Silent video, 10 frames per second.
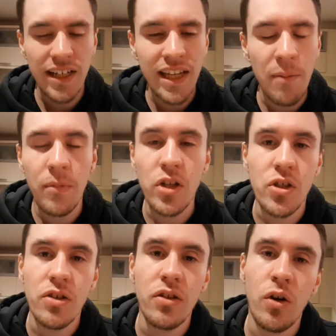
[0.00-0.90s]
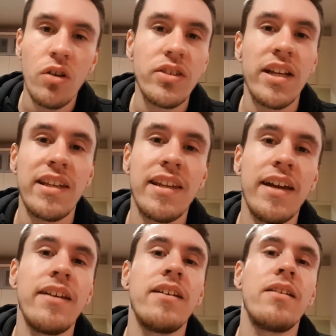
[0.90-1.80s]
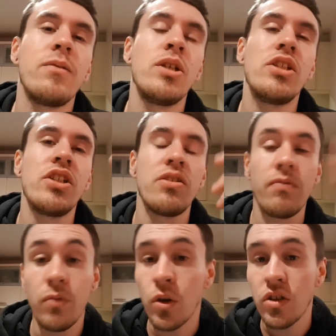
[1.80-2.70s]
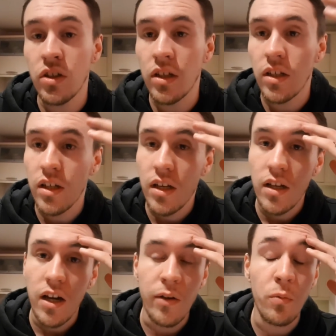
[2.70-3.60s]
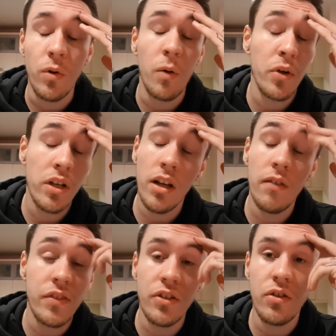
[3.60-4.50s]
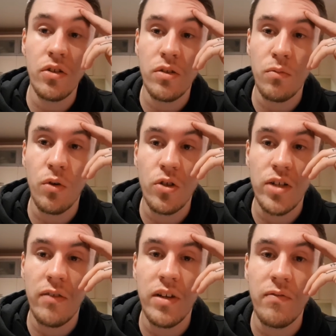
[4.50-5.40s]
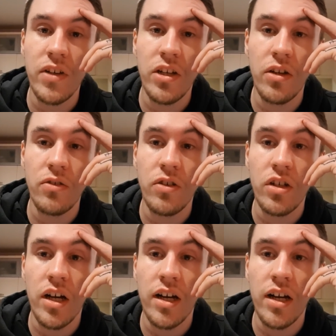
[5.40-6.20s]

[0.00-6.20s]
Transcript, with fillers: I didn't get much content today, which is unfortunate. I, I would love to do some more traveling videos you